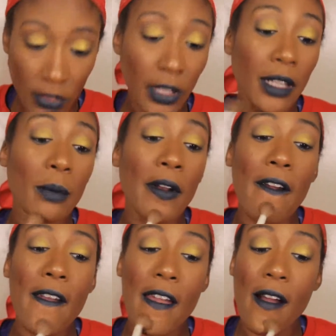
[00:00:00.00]
shade I'm putting
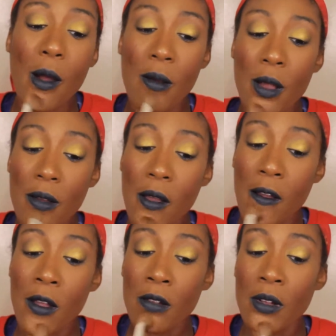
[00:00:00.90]
on now.
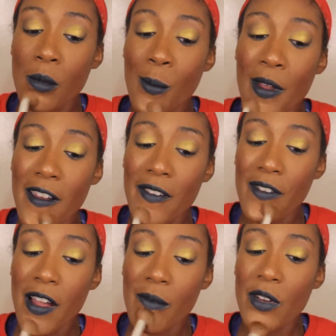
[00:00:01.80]
But it's
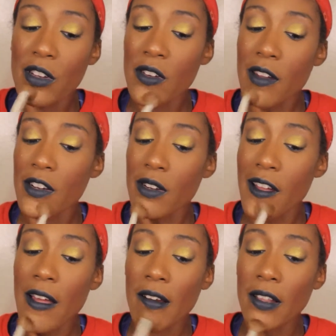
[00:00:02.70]
fine, we're just trying to
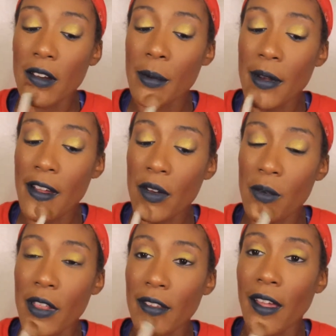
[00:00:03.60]
try out. I don't even have to
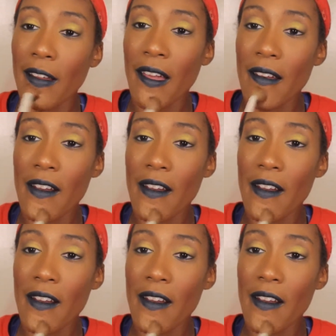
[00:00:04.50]
wear this highlighter